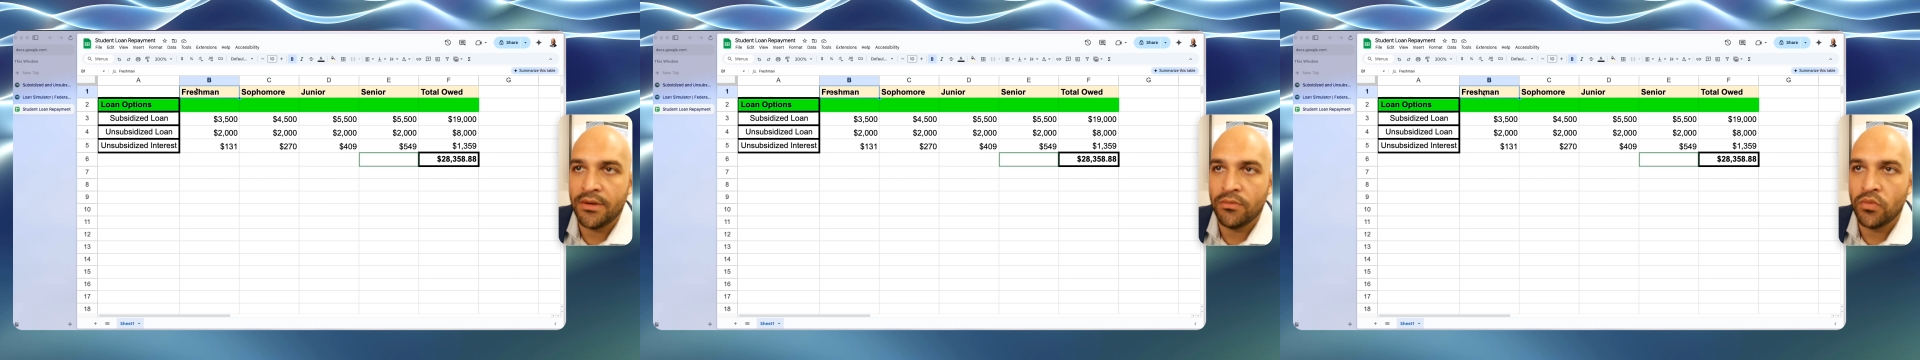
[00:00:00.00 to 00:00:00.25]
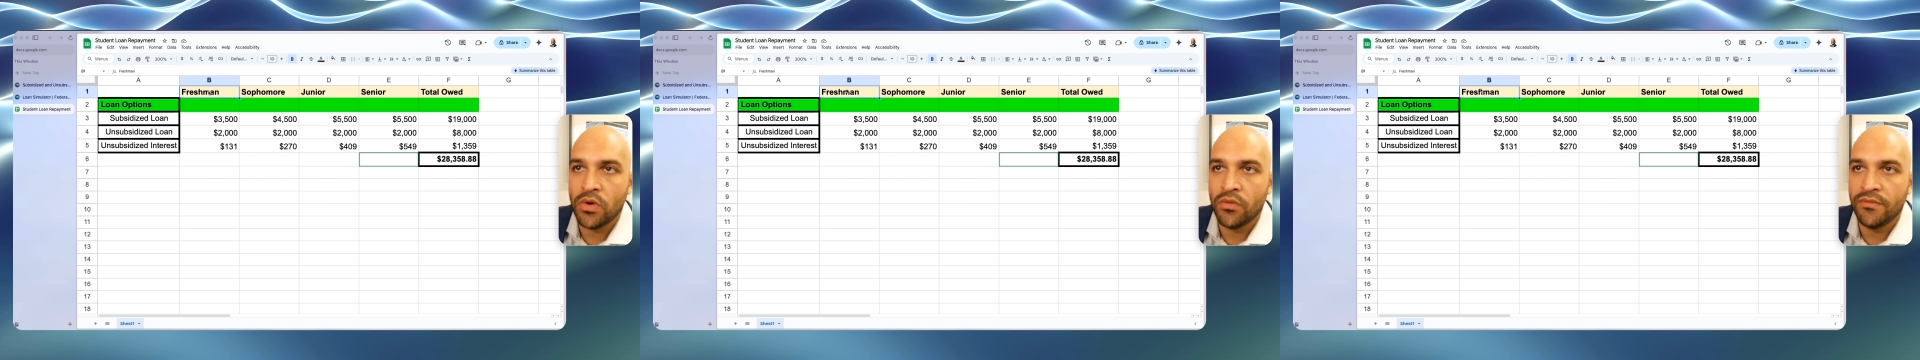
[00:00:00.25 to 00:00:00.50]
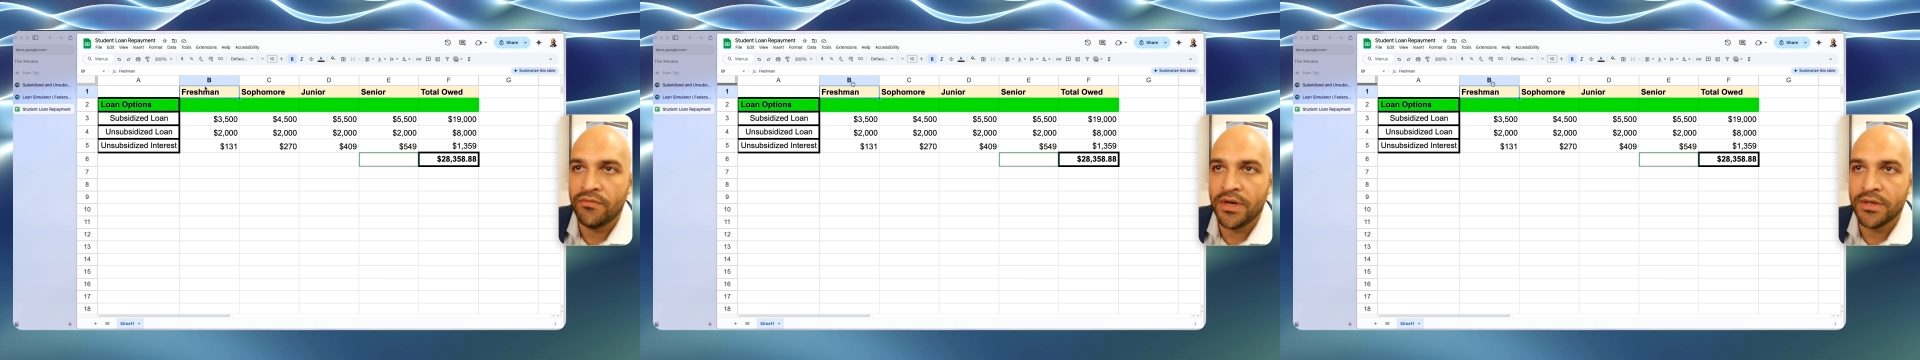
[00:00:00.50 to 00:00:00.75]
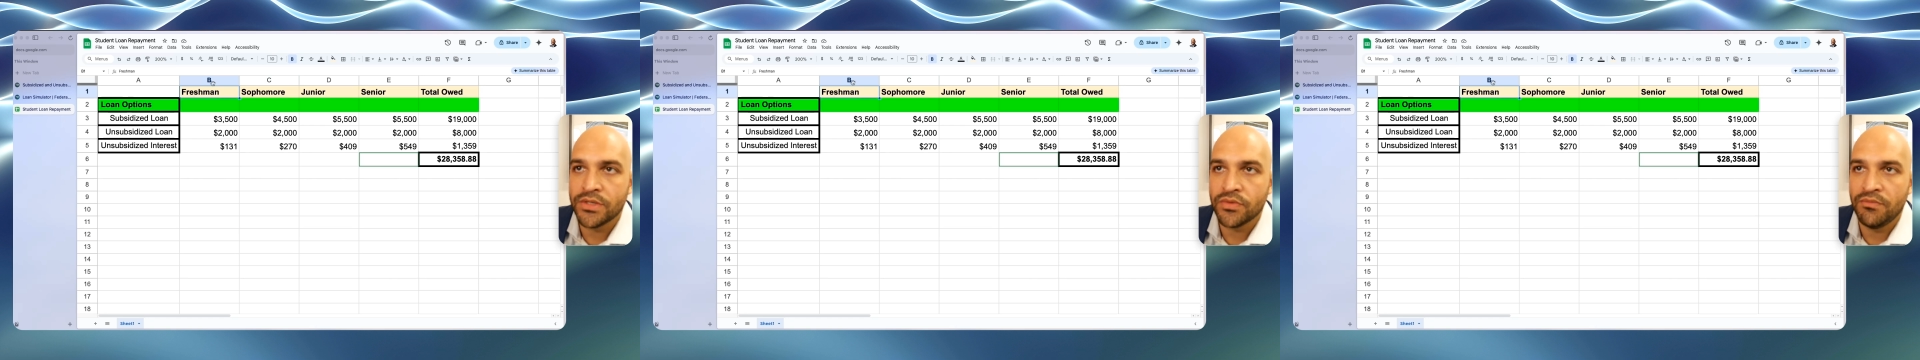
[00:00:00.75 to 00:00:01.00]
What we've
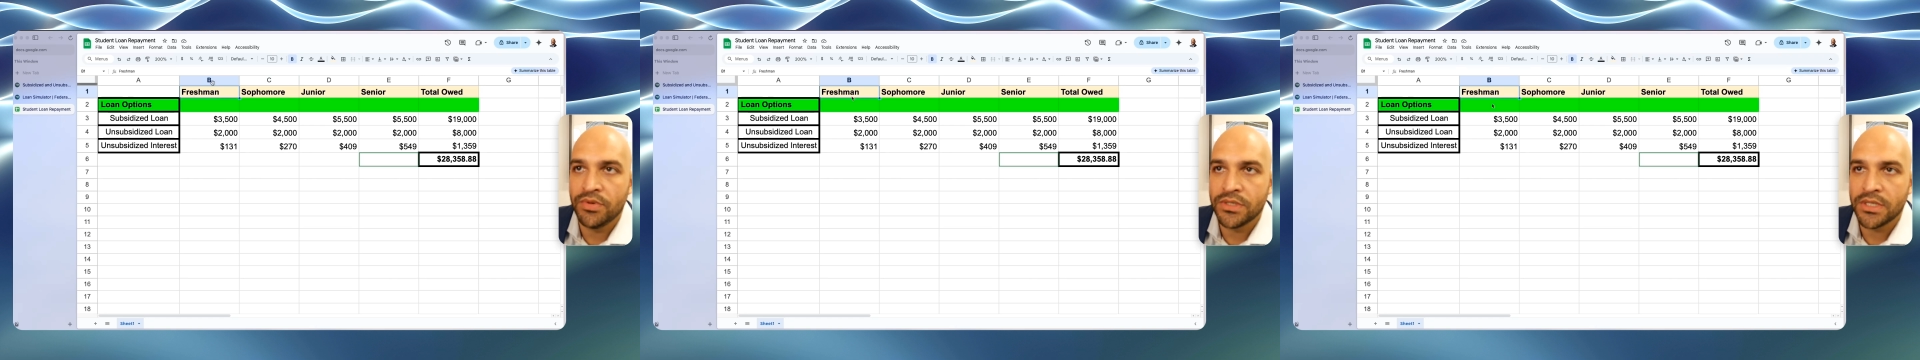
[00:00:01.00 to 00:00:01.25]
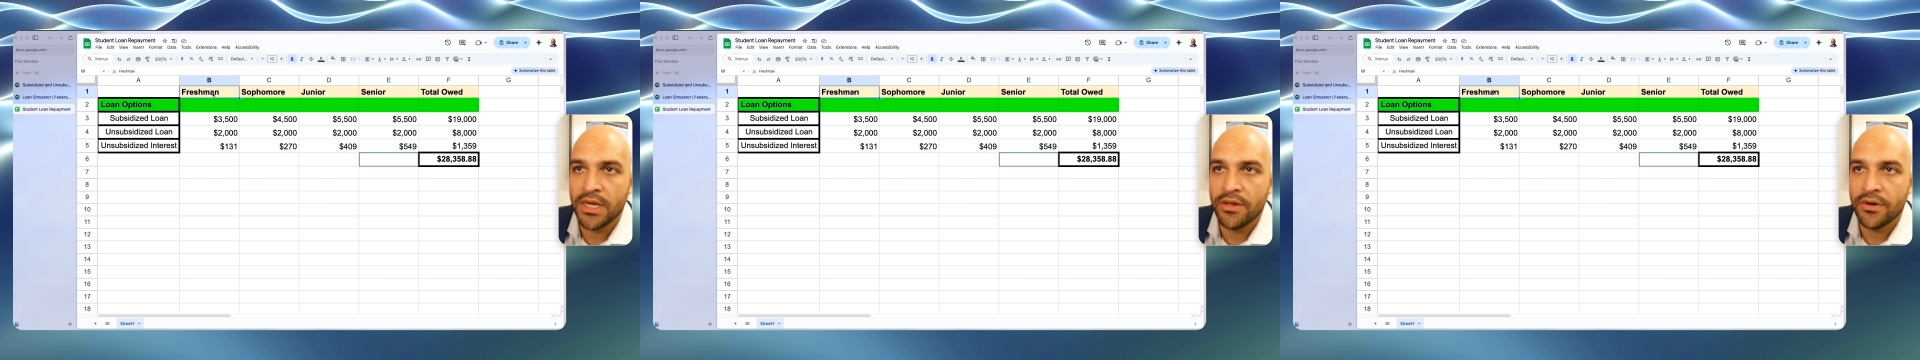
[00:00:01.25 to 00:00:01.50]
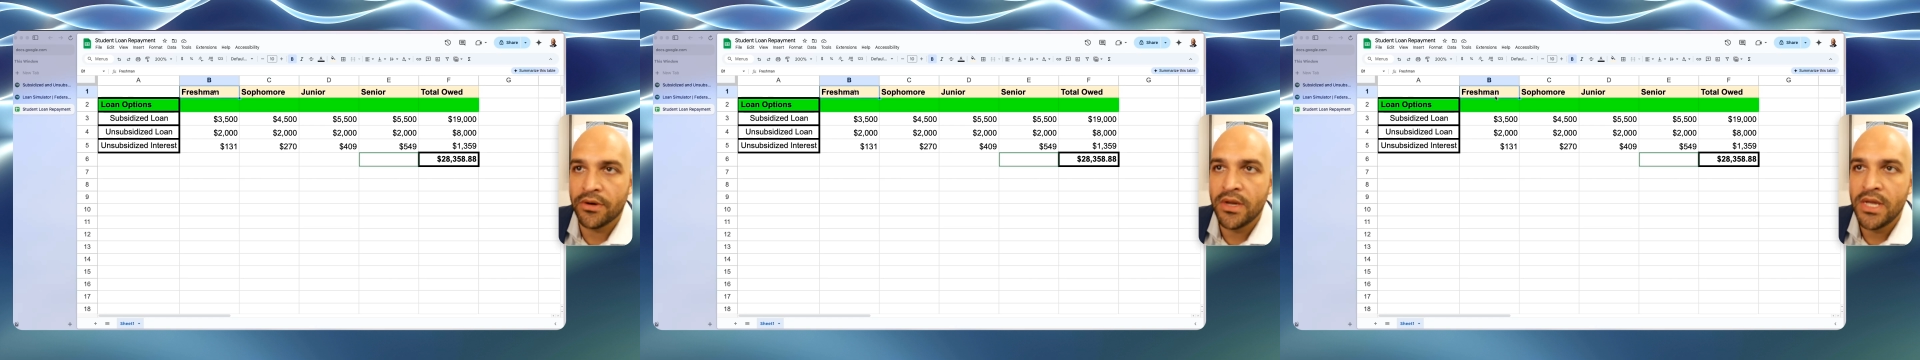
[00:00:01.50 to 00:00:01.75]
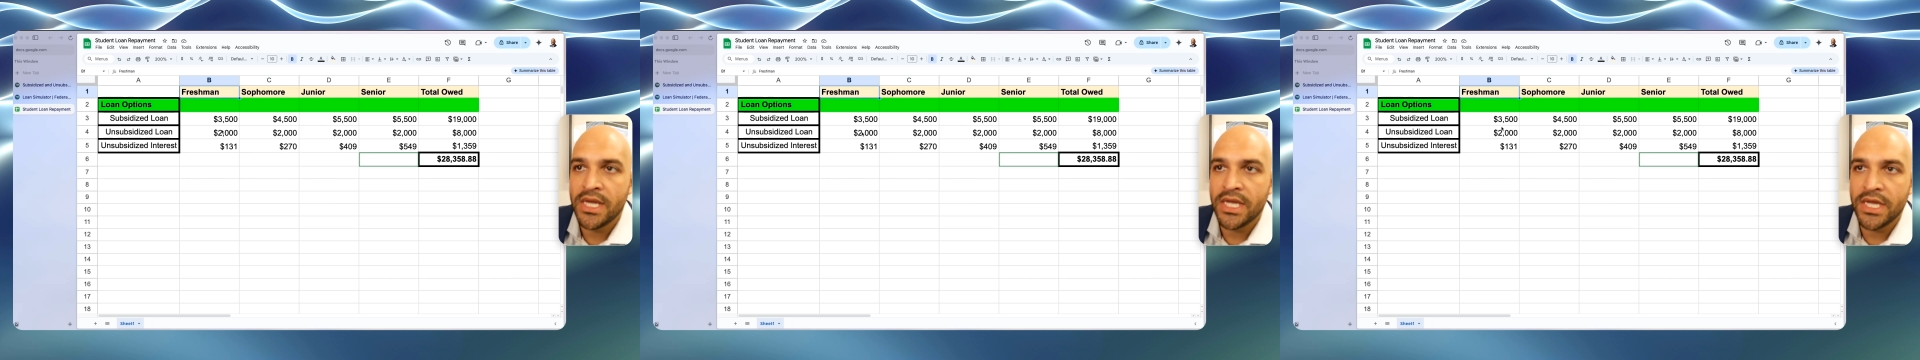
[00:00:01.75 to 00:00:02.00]
done is we put together
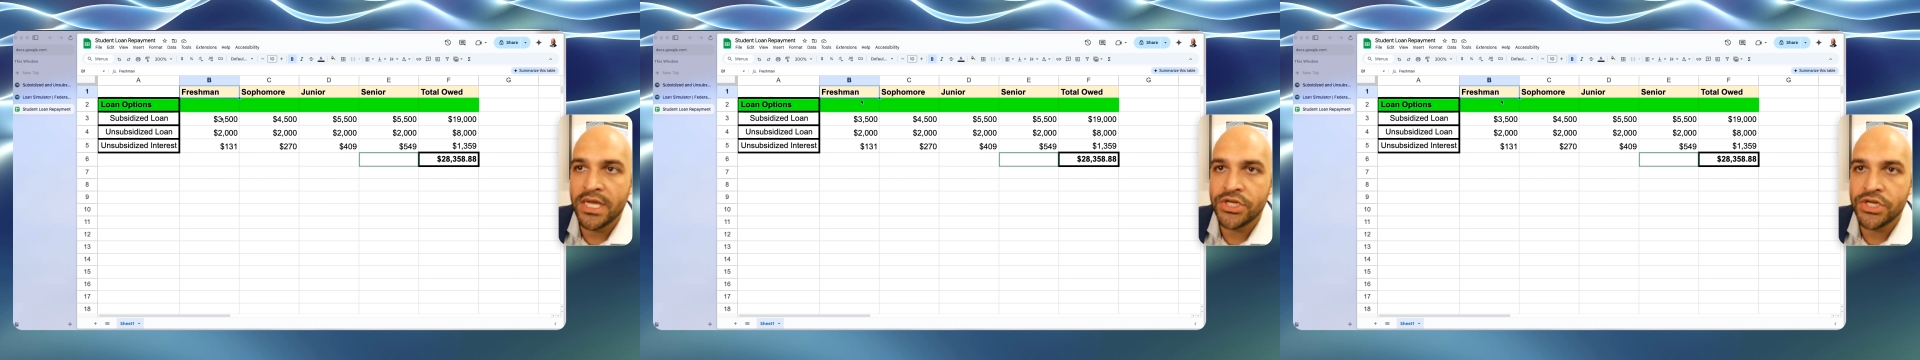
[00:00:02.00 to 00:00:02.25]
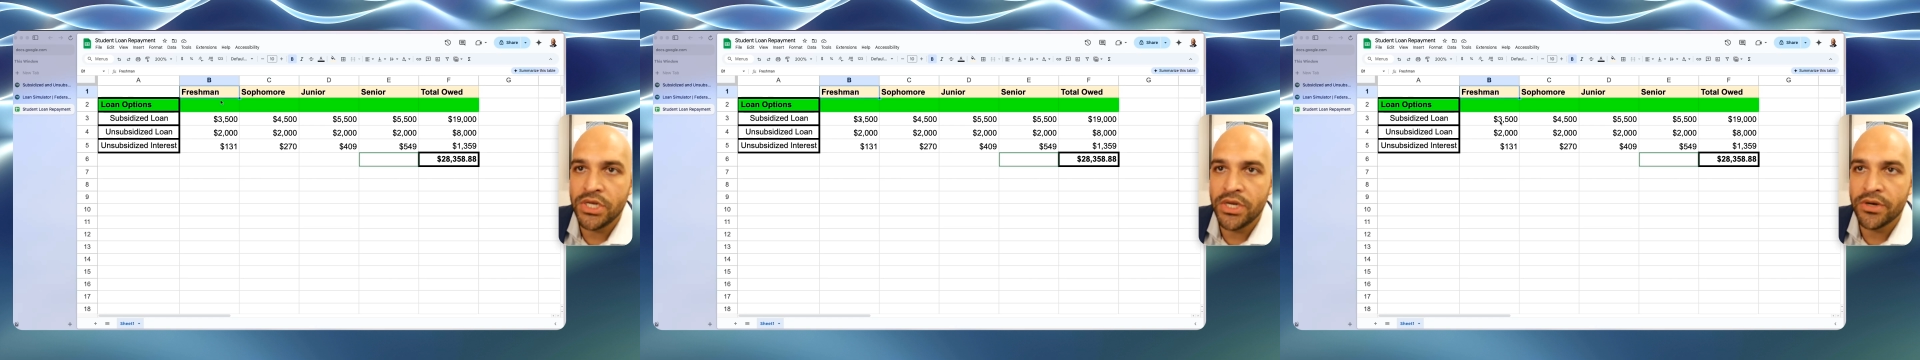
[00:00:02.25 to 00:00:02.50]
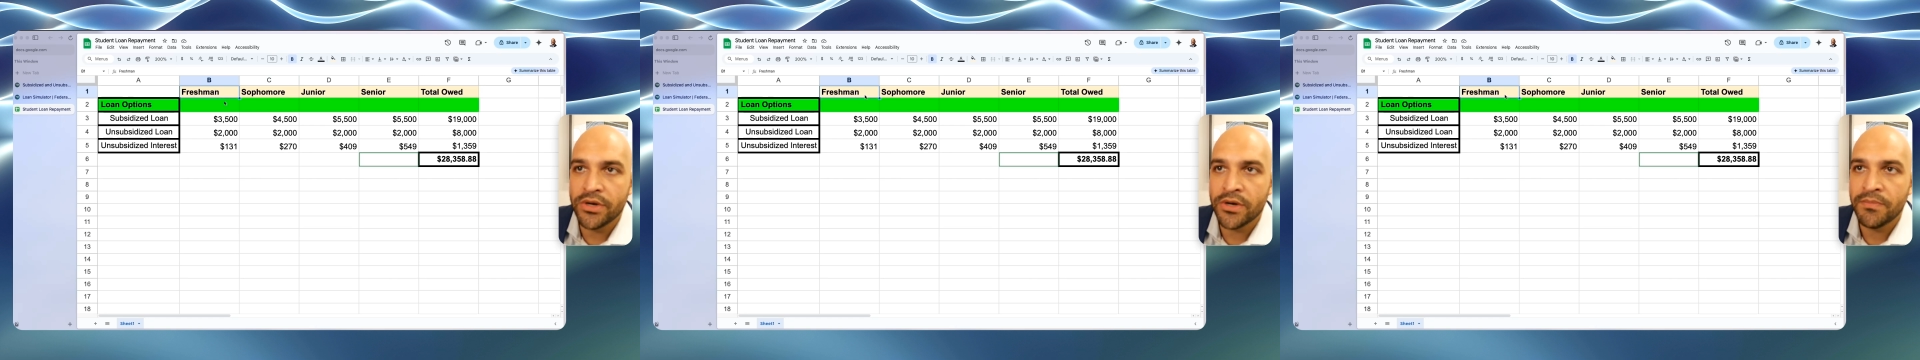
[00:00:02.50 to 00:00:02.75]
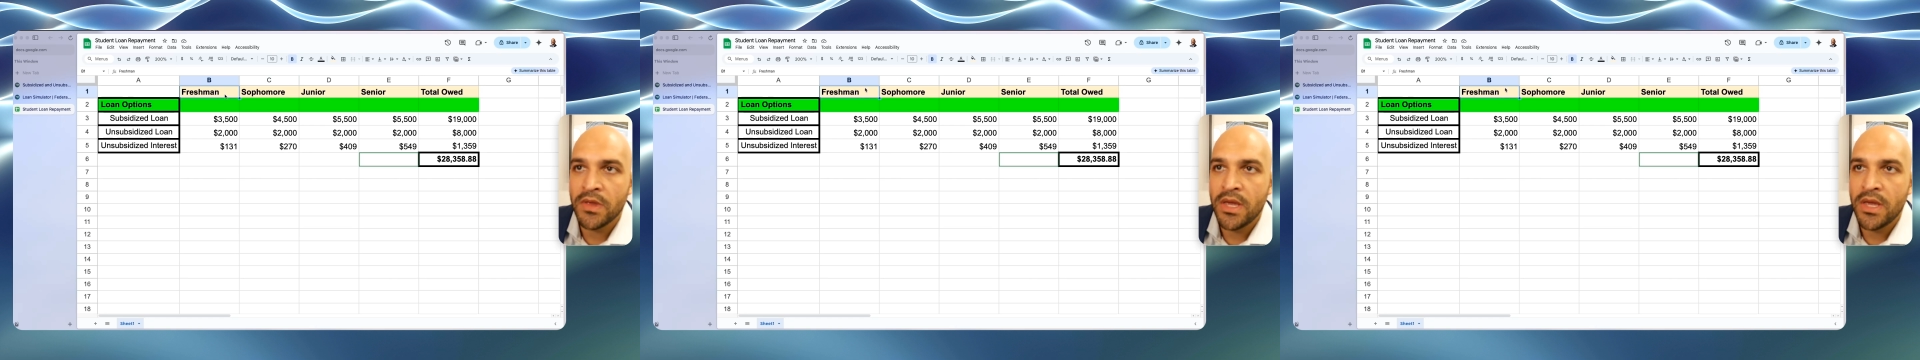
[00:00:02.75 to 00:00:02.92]
each year